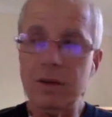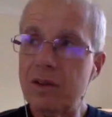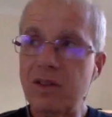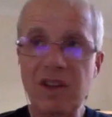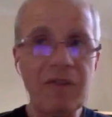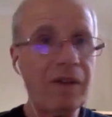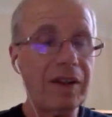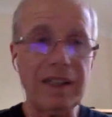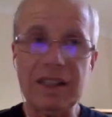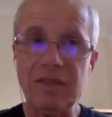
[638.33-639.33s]
several
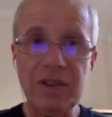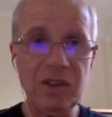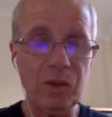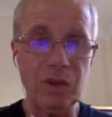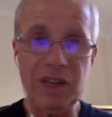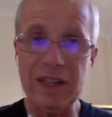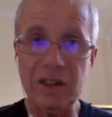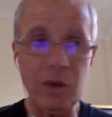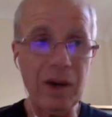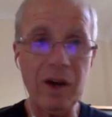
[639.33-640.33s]
of the individuals had
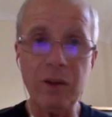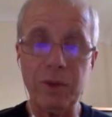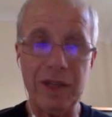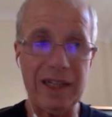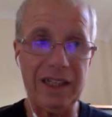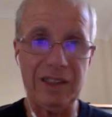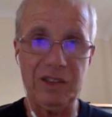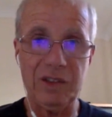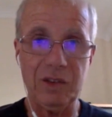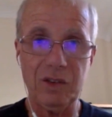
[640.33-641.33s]
no health-related
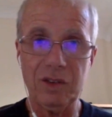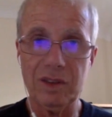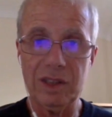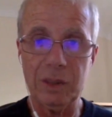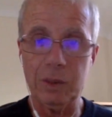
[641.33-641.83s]
issues. It